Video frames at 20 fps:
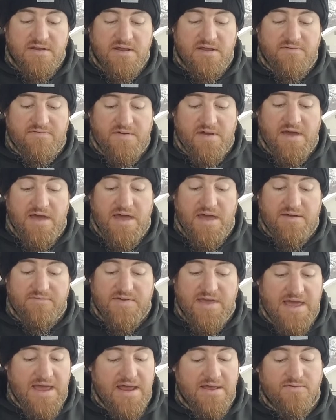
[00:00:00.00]
if I have
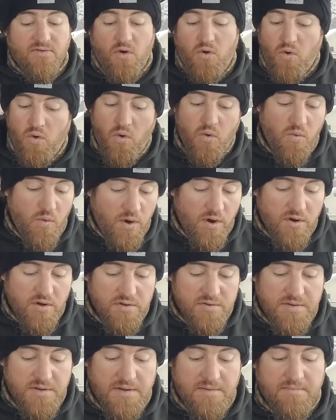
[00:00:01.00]
gained the whole
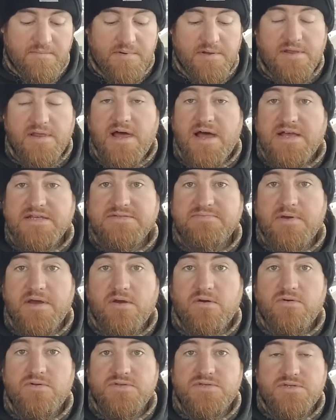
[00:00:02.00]
world but lost my
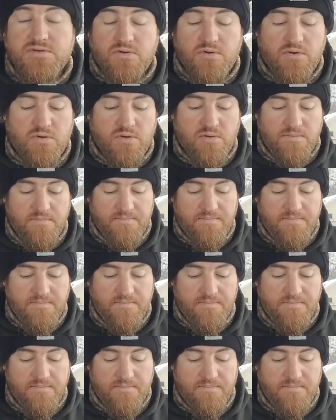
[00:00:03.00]
own soul?